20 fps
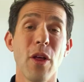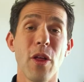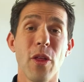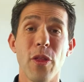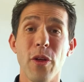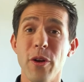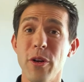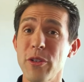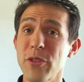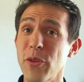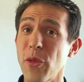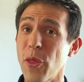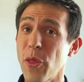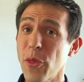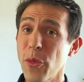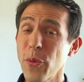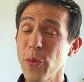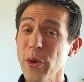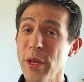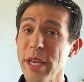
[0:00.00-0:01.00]
There's
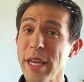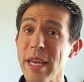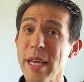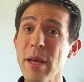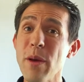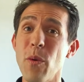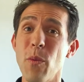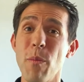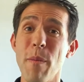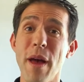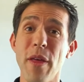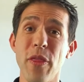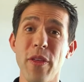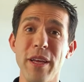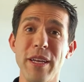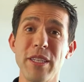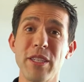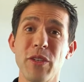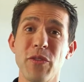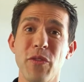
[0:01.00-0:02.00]
three
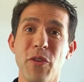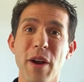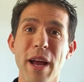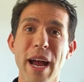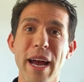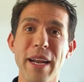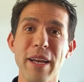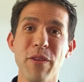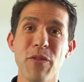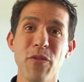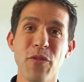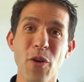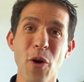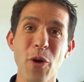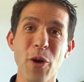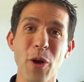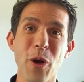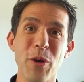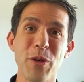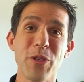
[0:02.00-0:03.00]
methods for adding
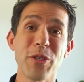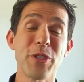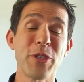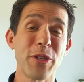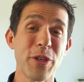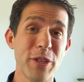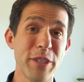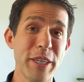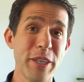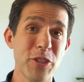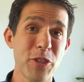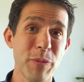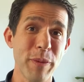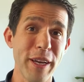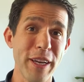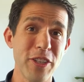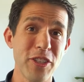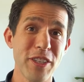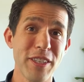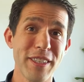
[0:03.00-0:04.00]
photos to your teacher
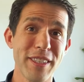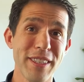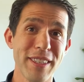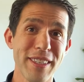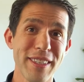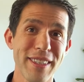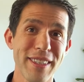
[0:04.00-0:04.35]
pages.